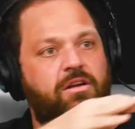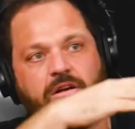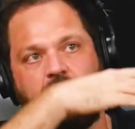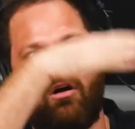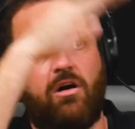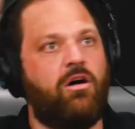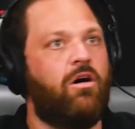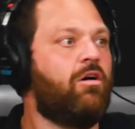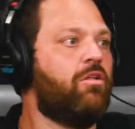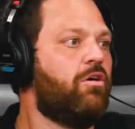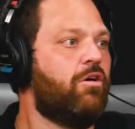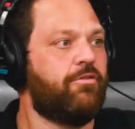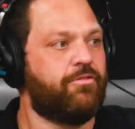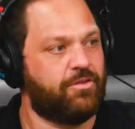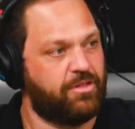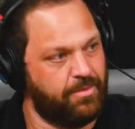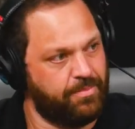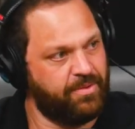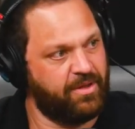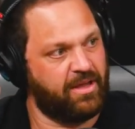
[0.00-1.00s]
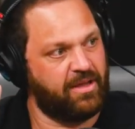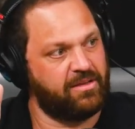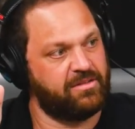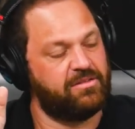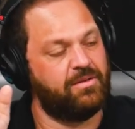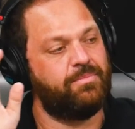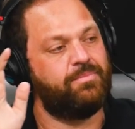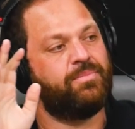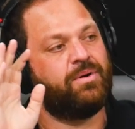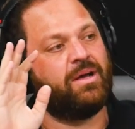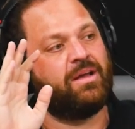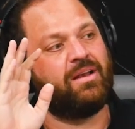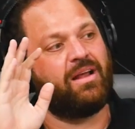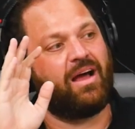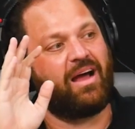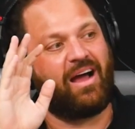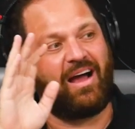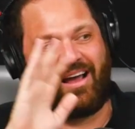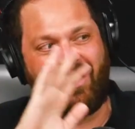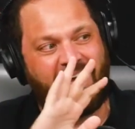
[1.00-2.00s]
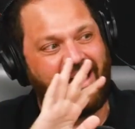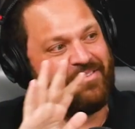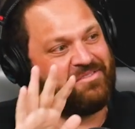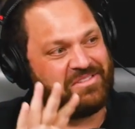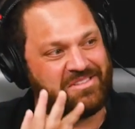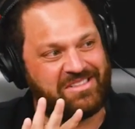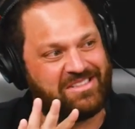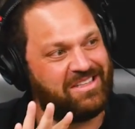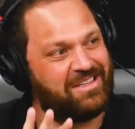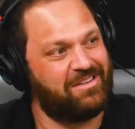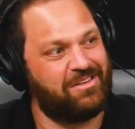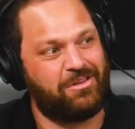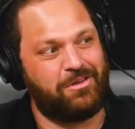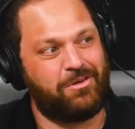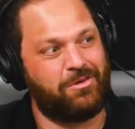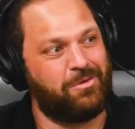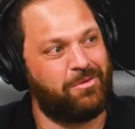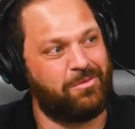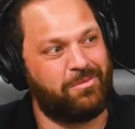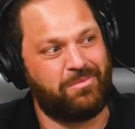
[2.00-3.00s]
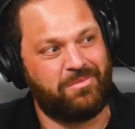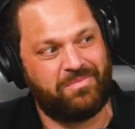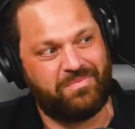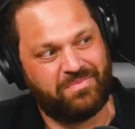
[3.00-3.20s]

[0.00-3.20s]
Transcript: you're all over the place, but I haven't seen you